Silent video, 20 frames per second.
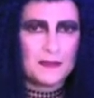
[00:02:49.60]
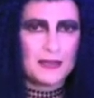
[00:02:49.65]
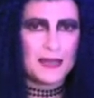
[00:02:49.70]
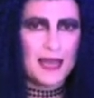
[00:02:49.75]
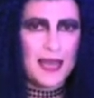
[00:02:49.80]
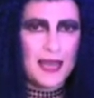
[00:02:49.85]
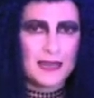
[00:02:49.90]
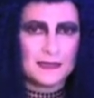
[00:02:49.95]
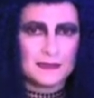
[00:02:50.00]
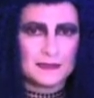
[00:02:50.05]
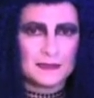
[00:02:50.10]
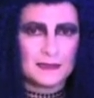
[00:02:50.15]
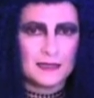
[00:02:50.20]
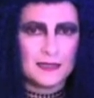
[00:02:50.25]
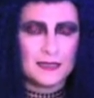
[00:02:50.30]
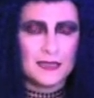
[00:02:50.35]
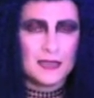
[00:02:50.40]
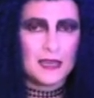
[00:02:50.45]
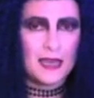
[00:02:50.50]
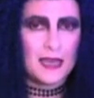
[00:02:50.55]
in Manhattan.
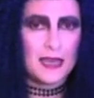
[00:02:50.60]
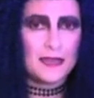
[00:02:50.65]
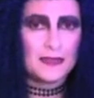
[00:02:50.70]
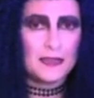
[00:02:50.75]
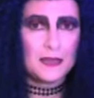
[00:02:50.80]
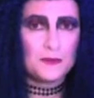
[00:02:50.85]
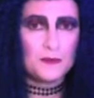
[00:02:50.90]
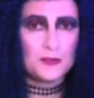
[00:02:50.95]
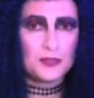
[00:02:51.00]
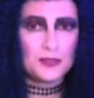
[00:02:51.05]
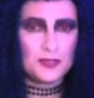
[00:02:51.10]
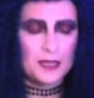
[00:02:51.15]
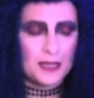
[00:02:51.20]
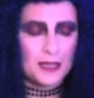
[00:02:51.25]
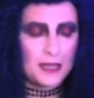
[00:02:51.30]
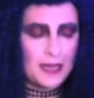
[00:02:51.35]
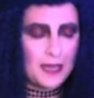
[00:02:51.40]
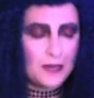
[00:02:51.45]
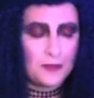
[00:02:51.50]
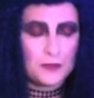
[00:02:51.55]
And they would
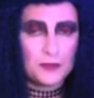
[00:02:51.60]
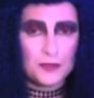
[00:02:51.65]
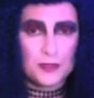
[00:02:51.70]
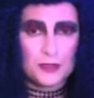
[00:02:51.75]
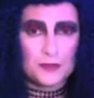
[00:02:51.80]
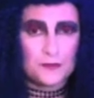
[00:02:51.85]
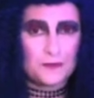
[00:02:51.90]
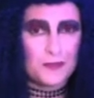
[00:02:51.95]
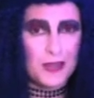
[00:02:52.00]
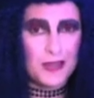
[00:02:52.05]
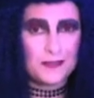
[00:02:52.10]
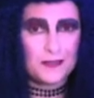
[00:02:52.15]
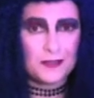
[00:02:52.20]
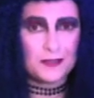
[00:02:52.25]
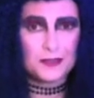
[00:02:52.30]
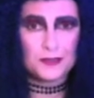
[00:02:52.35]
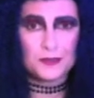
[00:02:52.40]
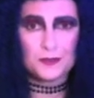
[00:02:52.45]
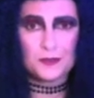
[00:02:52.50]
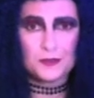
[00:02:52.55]
sell out
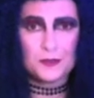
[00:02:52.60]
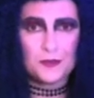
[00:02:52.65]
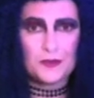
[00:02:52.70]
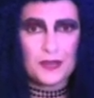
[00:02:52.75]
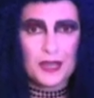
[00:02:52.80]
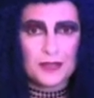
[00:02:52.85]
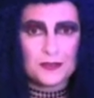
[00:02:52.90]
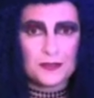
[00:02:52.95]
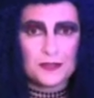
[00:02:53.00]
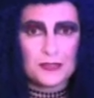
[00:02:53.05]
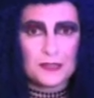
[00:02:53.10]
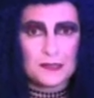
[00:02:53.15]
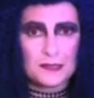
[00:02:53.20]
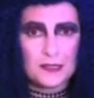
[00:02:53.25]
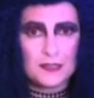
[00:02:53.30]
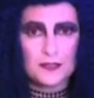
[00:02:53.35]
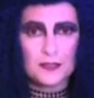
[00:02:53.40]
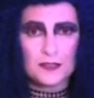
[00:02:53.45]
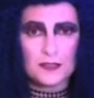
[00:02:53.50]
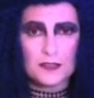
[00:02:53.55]
500 to 2,000
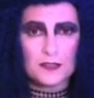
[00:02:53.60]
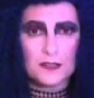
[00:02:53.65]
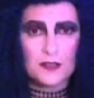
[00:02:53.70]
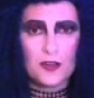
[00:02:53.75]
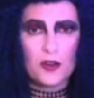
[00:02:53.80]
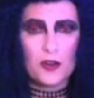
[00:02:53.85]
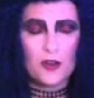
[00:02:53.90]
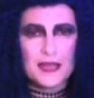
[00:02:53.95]
seaters.